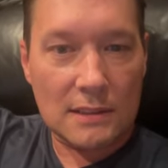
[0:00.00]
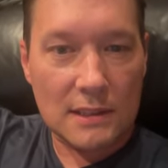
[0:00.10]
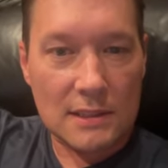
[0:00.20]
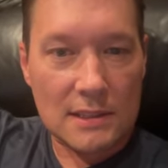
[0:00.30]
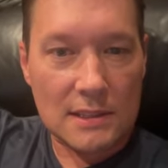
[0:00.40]

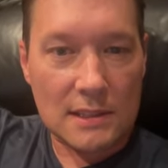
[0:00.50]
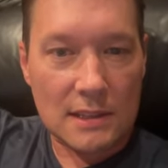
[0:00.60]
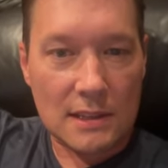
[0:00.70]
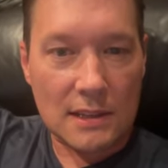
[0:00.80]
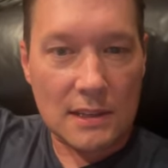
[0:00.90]
let's
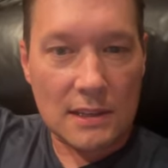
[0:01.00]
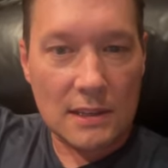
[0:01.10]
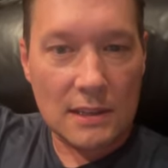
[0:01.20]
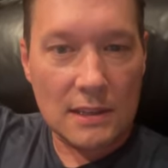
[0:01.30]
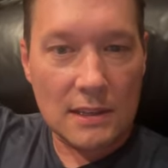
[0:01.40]

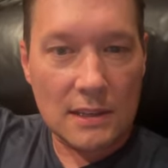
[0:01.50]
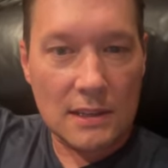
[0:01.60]
see.